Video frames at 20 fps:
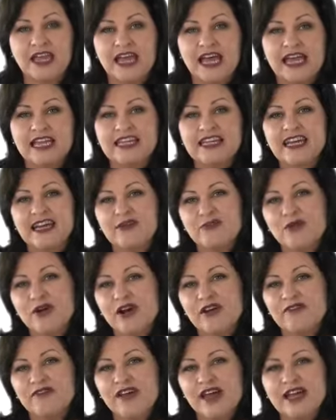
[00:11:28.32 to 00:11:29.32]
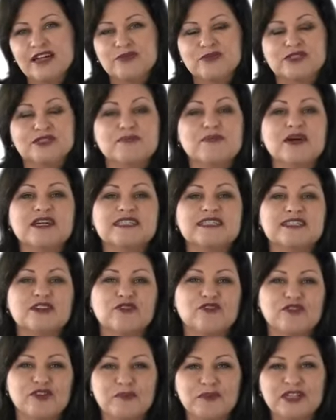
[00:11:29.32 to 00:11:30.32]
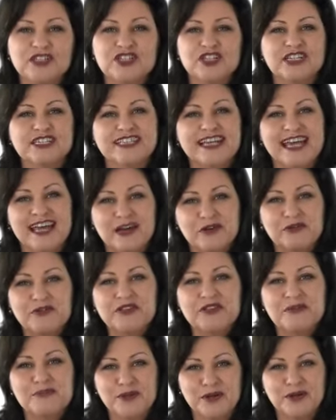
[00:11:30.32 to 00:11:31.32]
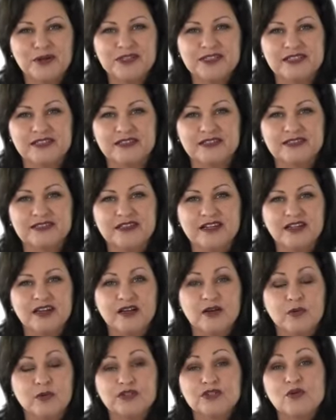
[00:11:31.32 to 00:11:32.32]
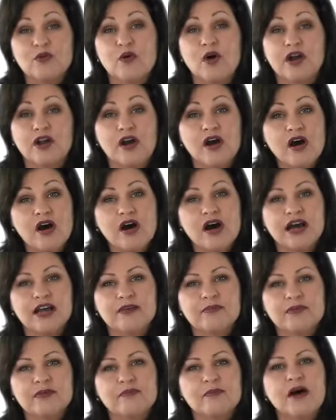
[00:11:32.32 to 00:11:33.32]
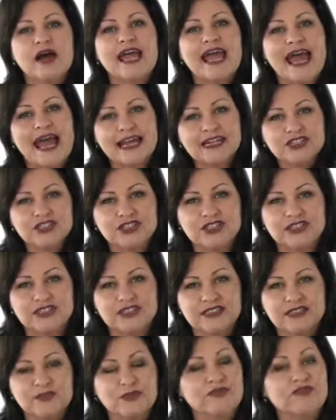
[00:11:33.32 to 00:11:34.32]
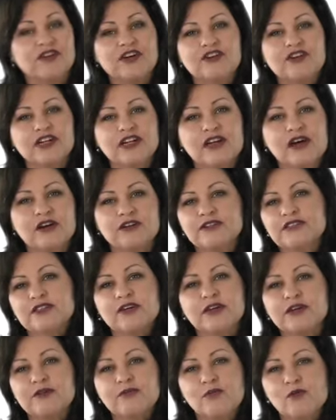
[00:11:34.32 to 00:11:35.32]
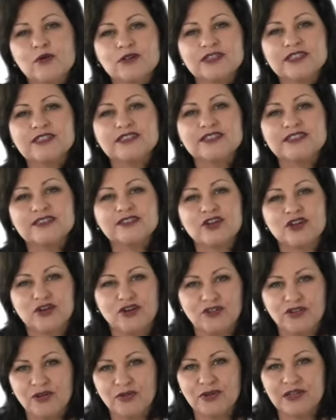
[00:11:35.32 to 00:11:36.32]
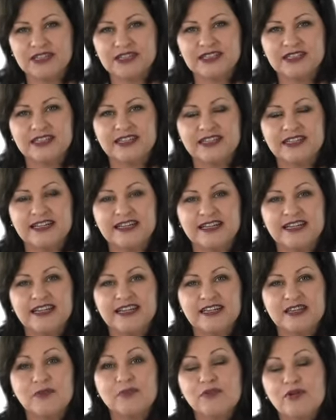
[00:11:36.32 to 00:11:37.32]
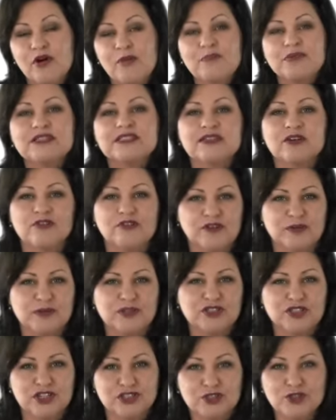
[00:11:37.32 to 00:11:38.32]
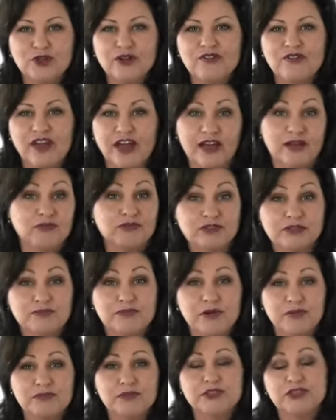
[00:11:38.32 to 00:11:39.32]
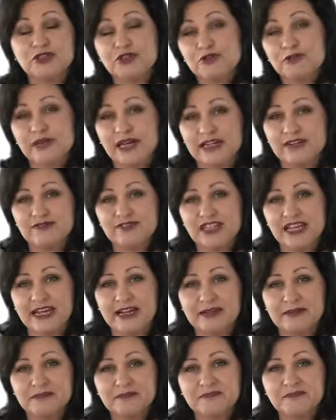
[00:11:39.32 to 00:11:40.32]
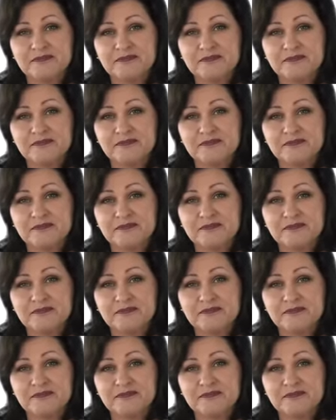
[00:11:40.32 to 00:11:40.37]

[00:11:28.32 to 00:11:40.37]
And yet what I found was my self-image as a healthy person was quite high, but my actions were very low, so it wasn't congruent. The proper self-image I should have had was probably 2 out of 10.